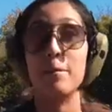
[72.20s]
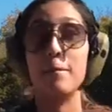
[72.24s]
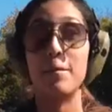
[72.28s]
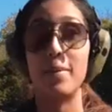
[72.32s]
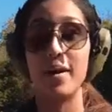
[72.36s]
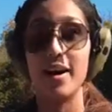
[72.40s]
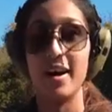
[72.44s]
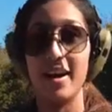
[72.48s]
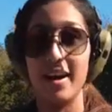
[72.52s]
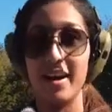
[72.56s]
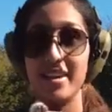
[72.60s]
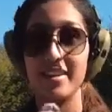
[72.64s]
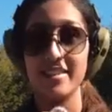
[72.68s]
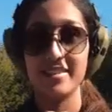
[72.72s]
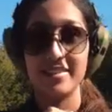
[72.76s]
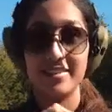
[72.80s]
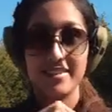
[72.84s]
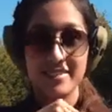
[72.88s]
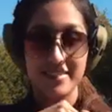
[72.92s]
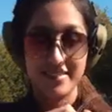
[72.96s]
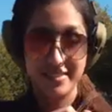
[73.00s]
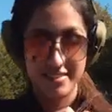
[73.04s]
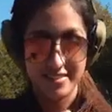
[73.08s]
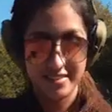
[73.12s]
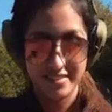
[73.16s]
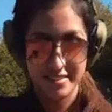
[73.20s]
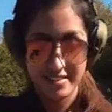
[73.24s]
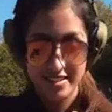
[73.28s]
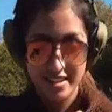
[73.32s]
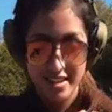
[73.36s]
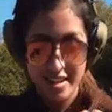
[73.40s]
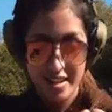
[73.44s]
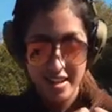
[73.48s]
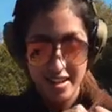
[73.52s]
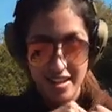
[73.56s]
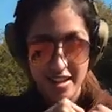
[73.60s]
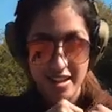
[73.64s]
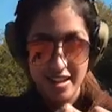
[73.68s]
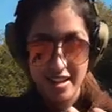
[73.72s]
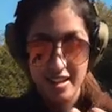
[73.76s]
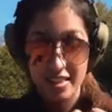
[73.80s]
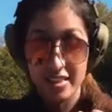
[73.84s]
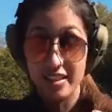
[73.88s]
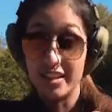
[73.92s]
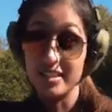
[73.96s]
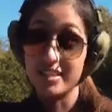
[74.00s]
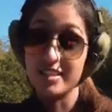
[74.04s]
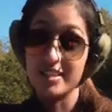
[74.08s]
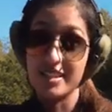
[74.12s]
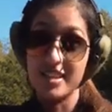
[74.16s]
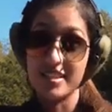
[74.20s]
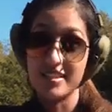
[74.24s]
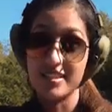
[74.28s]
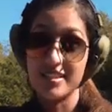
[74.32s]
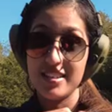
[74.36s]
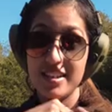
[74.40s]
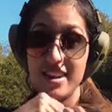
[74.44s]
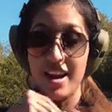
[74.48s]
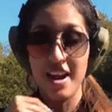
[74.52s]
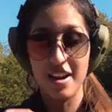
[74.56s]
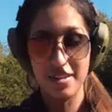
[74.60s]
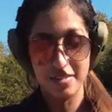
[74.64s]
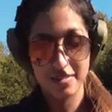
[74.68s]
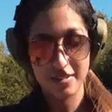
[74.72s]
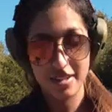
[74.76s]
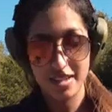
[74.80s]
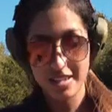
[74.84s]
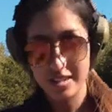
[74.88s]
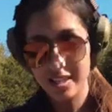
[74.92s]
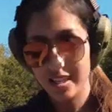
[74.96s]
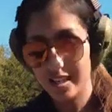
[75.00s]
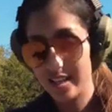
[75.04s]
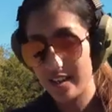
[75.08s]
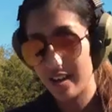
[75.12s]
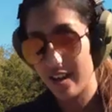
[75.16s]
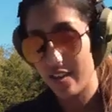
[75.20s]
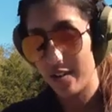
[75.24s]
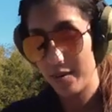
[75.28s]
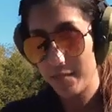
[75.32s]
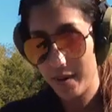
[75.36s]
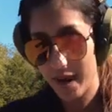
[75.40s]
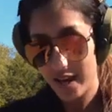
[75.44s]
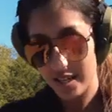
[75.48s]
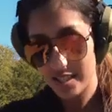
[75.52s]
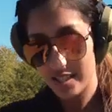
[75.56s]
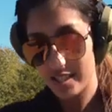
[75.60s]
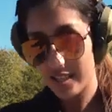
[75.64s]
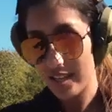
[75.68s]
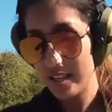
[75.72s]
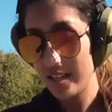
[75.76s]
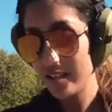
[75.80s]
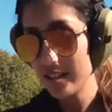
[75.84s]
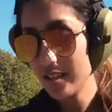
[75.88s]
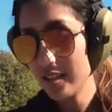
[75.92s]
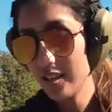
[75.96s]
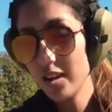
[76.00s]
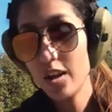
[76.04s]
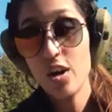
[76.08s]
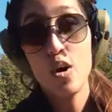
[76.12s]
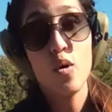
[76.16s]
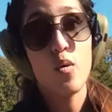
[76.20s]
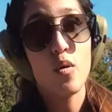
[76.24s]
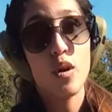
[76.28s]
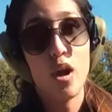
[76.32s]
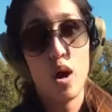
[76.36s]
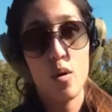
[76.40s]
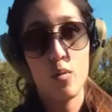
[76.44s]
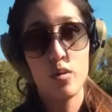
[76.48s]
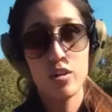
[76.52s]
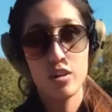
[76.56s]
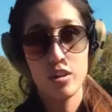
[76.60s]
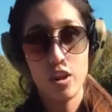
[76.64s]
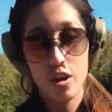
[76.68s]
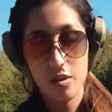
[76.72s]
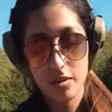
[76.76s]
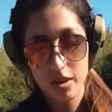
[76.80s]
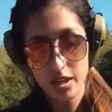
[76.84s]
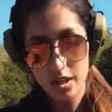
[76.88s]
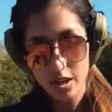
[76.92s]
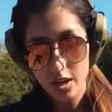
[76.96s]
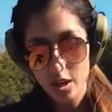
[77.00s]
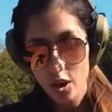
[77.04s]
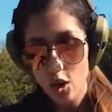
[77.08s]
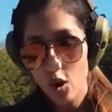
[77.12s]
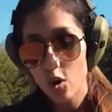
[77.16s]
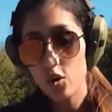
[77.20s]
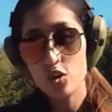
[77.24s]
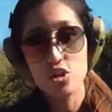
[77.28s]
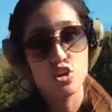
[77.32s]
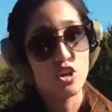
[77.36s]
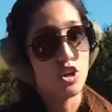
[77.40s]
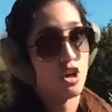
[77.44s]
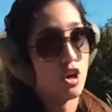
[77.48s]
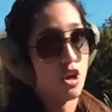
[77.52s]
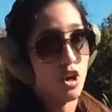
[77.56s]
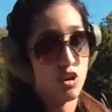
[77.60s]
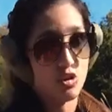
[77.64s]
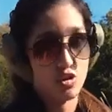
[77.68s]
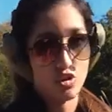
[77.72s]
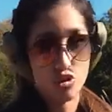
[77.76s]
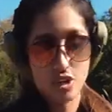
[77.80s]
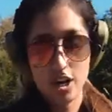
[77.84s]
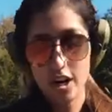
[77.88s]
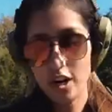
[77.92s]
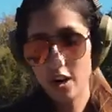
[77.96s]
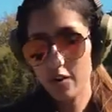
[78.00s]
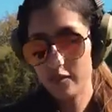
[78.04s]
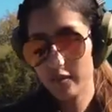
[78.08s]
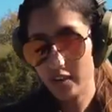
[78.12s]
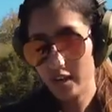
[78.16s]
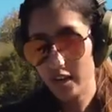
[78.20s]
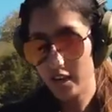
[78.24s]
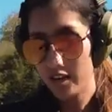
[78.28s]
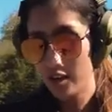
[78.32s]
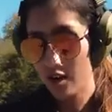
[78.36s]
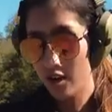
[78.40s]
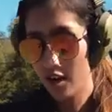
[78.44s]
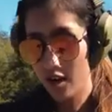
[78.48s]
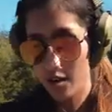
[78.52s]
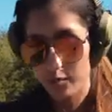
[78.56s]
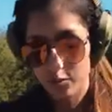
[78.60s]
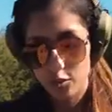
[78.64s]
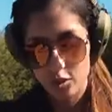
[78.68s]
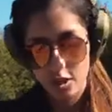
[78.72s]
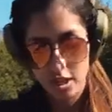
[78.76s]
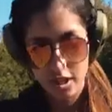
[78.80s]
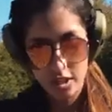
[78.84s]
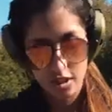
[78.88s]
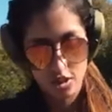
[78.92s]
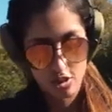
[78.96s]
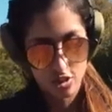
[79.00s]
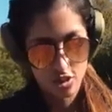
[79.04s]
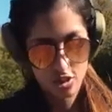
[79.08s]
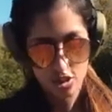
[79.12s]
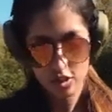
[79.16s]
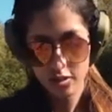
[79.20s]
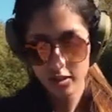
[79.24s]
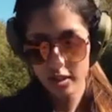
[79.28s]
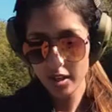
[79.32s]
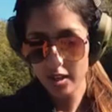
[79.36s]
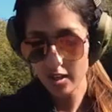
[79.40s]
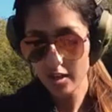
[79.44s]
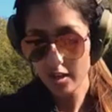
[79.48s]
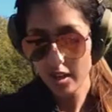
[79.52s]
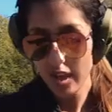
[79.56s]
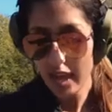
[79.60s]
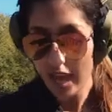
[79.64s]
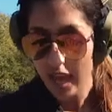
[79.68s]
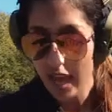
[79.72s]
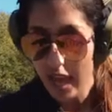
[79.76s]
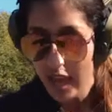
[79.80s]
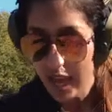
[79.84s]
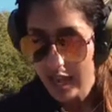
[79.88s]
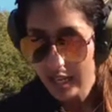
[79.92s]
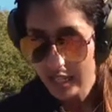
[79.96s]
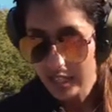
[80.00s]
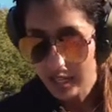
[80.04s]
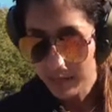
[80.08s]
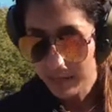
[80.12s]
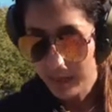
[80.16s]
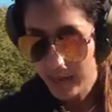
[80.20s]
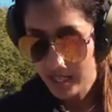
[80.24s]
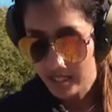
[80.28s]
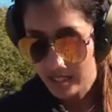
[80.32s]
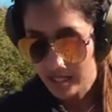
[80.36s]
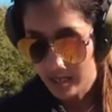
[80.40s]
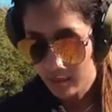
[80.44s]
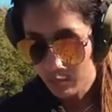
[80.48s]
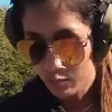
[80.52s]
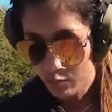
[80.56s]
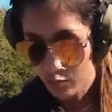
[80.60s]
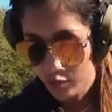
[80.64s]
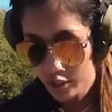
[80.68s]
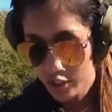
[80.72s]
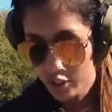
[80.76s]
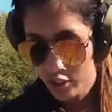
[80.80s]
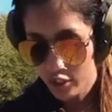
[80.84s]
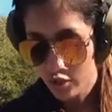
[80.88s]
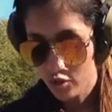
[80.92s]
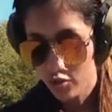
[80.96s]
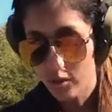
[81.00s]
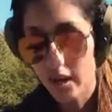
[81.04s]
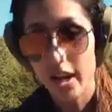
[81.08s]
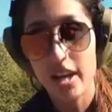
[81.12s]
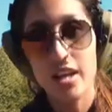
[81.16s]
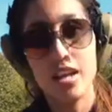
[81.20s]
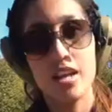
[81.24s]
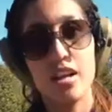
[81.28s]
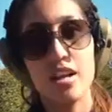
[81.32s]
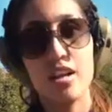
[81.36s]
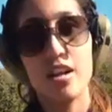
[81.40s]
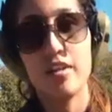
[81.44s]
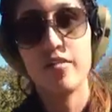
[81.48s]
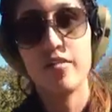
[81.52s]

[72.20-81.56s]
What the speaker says: but let's test it out. Let's get another magazine. We got one loaded. We're just gonna go straight over there, hop straight into shooting. It did make some ridges right here